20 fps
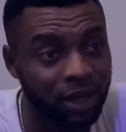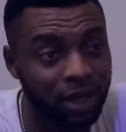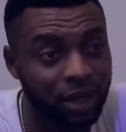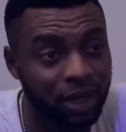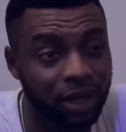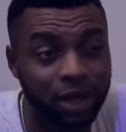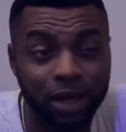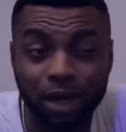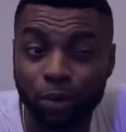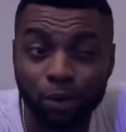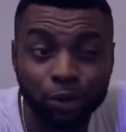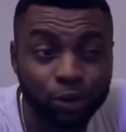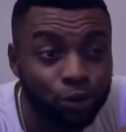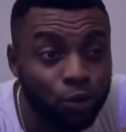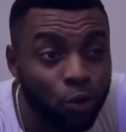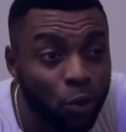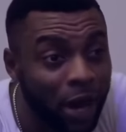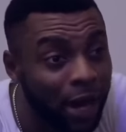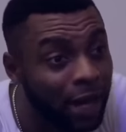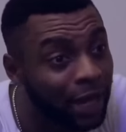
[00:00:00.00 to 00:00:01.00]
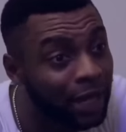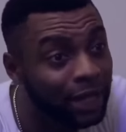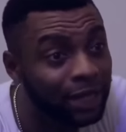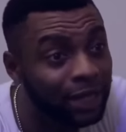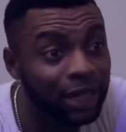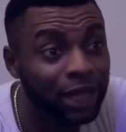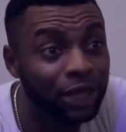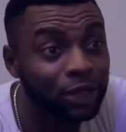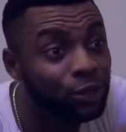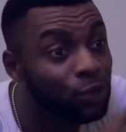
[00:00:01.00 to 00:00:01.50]
And I would do
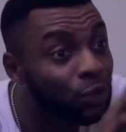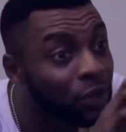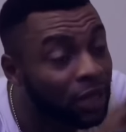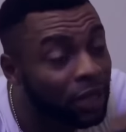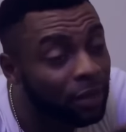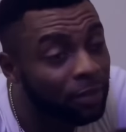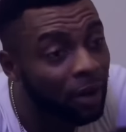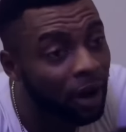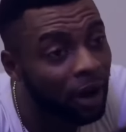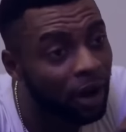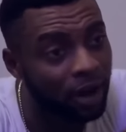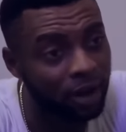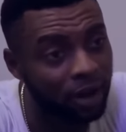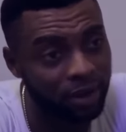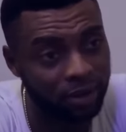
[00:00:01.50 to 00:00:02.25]
anything to keep her.